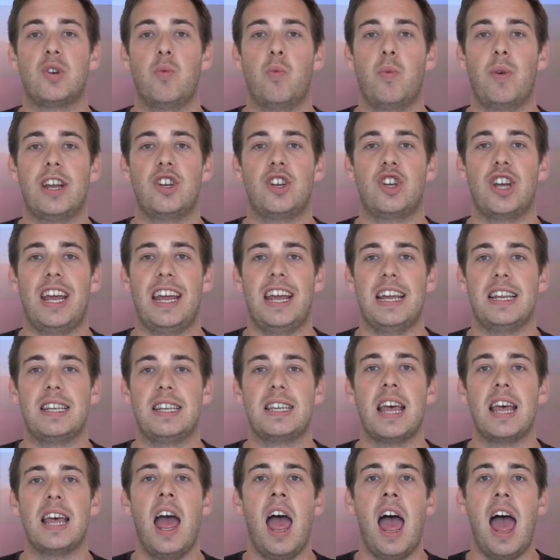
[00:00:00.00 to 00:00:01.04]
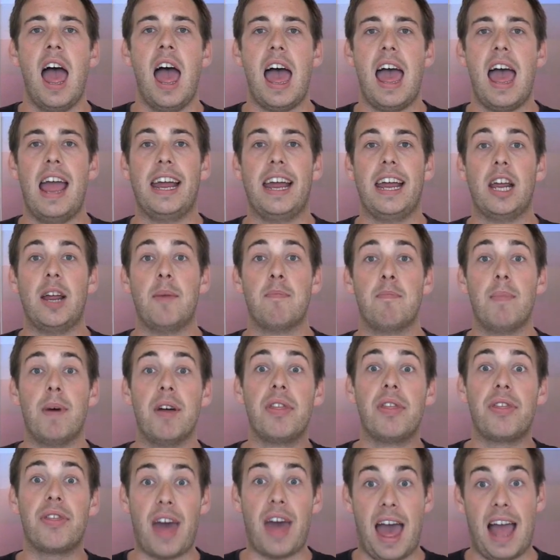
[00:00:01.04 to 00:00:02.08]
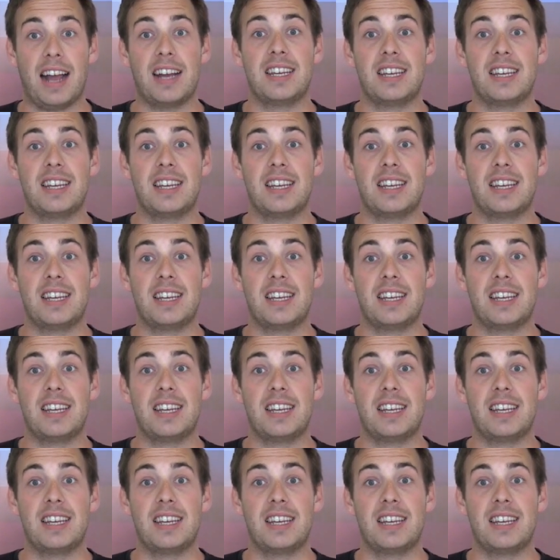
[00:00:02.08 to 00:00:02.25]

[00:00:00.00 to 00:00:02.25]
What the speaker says: which is a month of